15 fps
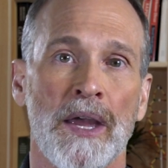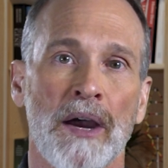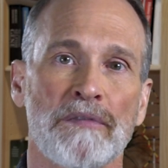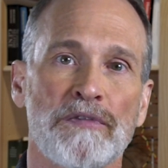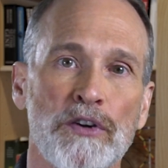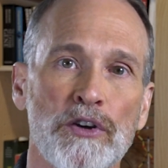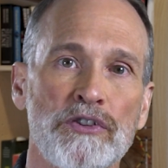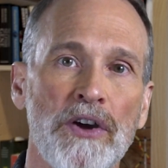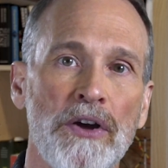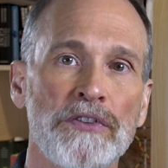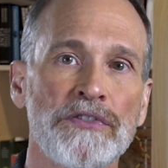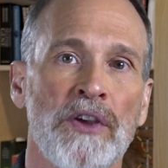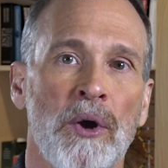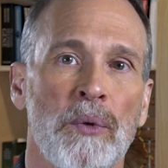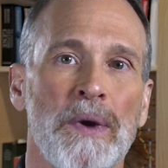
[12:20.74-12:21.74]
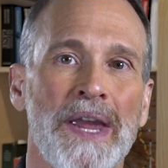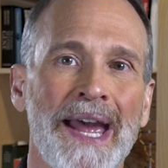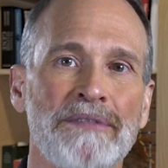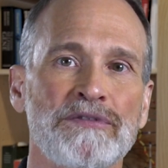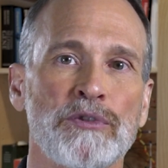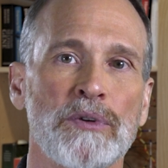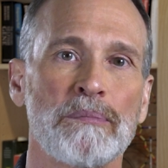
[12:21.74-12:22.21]
For adults, we
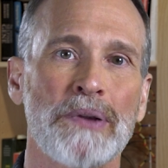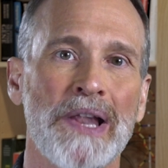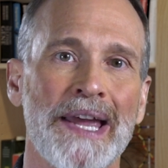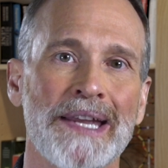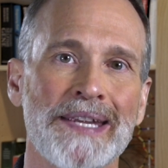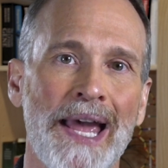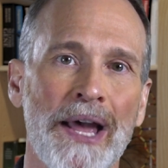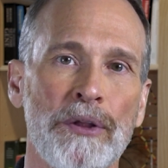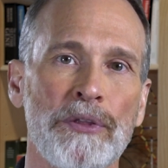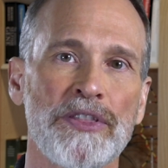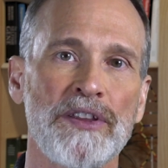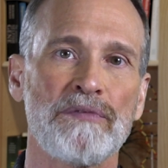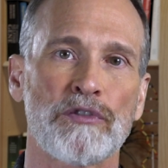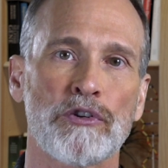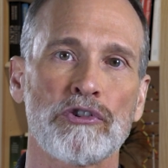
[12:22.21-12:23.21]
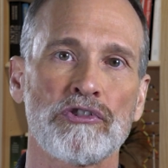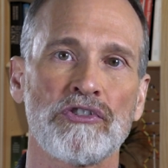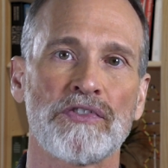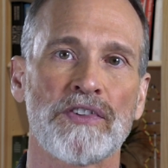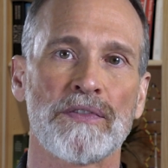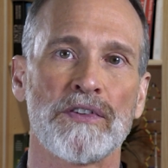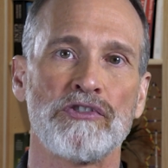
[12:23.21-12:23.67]
have to implant healthy
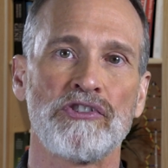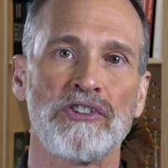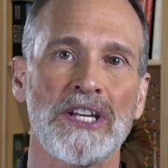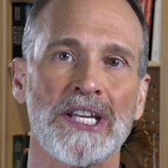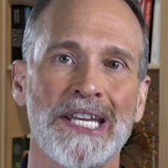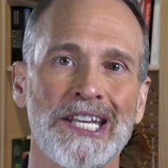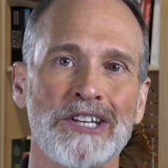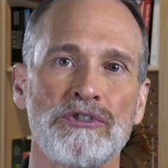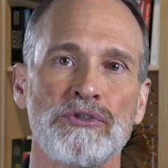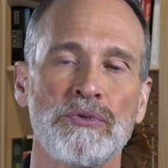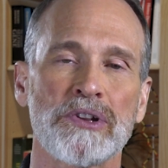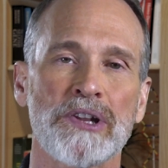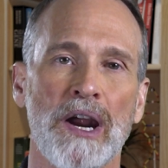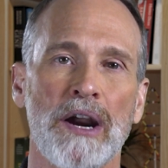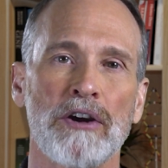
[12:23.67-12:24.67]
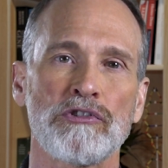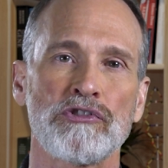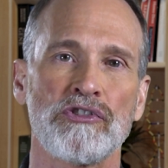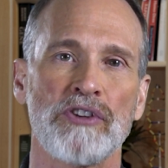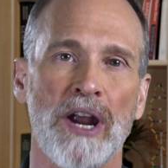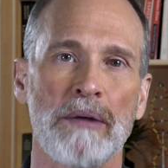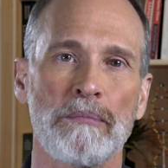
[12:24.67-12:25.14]
versions of the gene into large
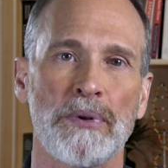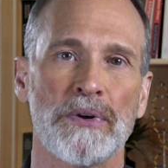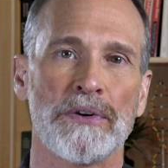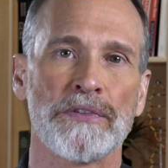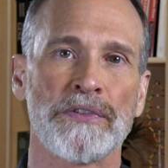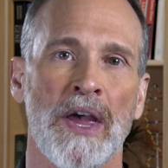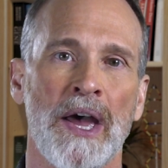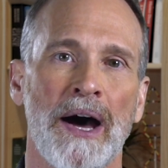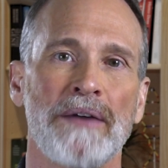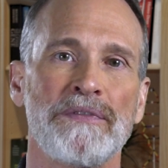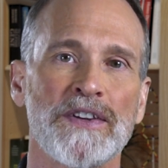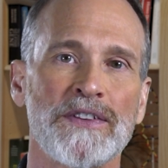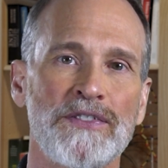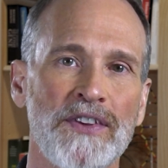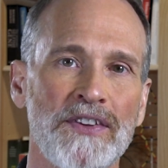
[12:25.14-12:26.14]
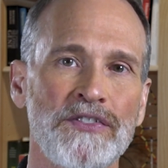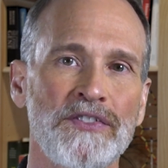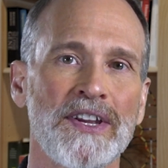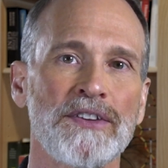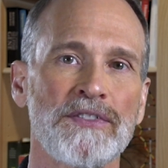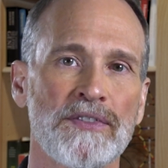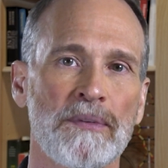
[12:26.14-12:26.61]
numbers of
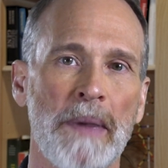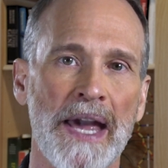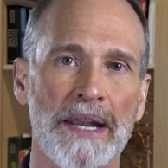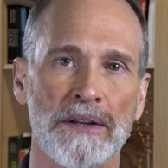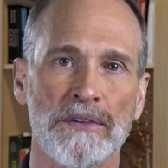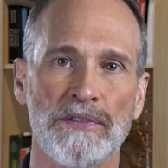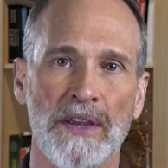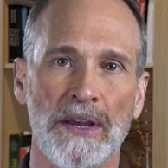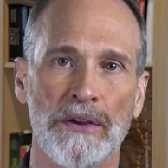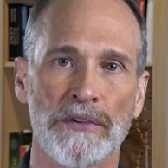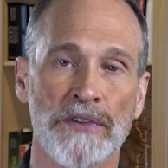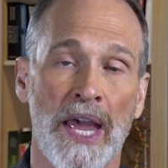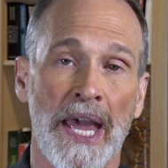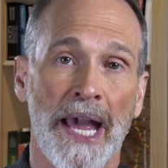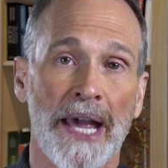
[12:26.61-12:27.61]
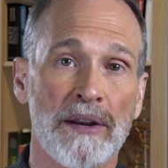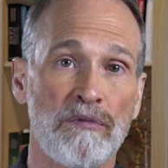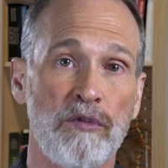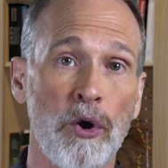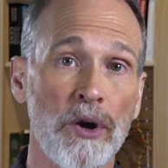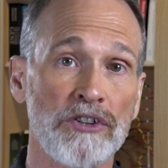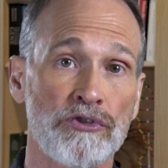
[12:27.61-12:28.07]
existing somatic cells and
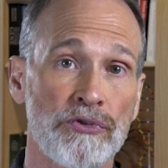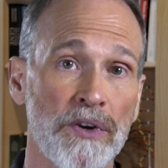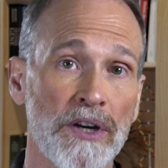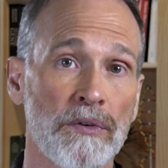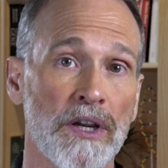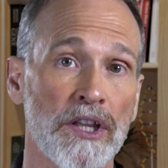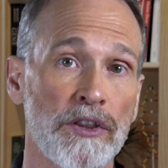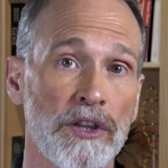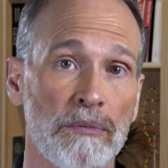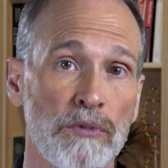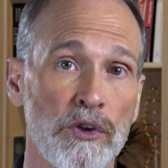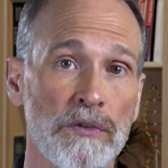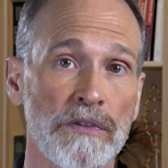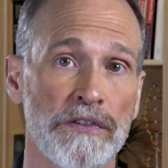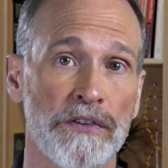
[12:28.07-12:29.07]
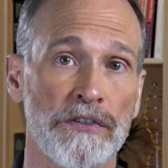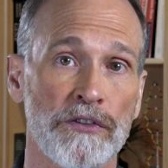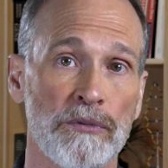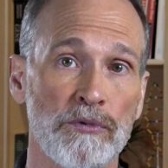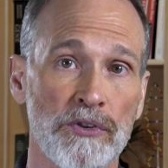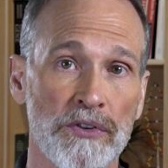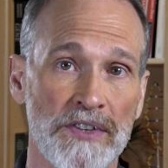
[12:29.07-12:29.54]
avoid triggering the immune
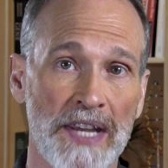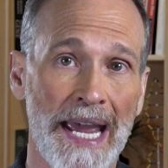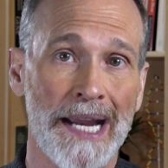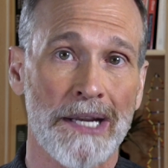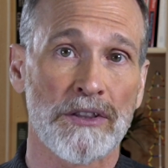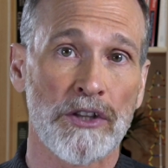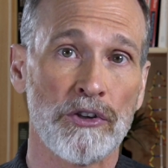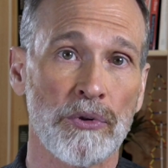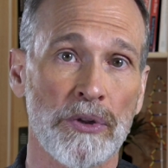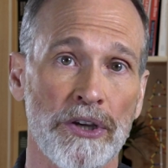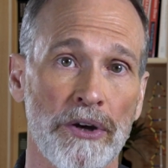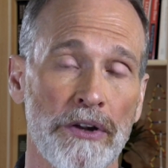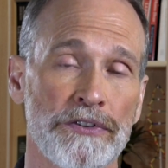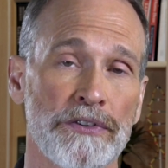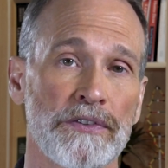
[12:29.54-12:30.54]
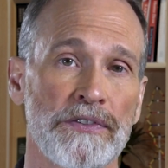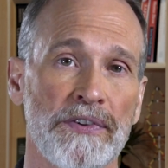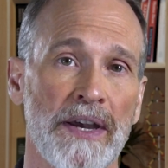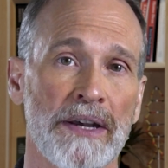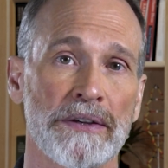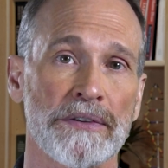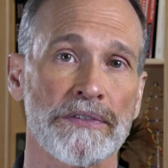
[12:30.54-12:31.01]
system to attack the newly altered
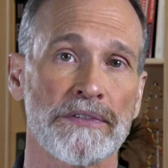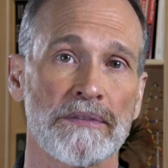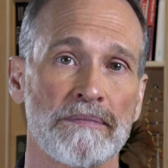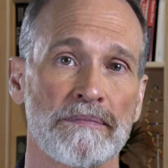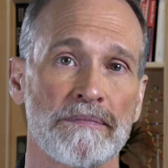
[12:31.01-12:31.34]
cells.